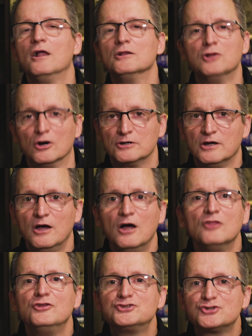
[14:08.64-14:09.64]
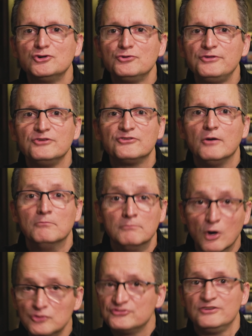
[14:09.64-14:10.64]
Look, the truth is
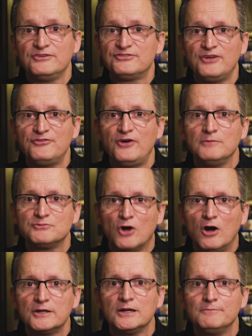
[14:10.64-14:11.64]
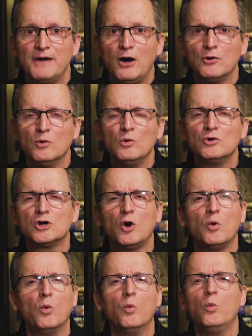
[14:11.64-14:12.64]
most of the stuff I'm talking about will
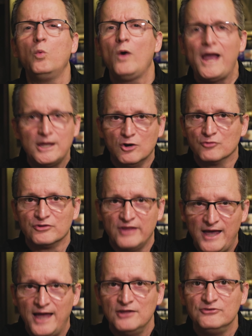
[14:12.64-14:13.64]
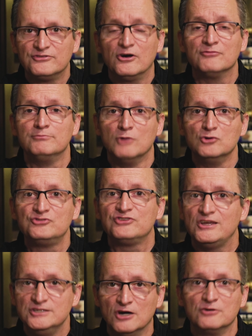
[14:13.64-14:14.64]
go way over the heads of
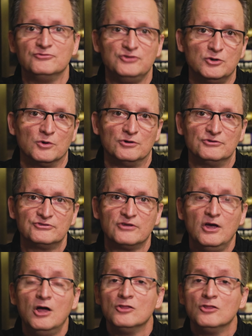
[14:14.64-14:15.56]
most young viewers.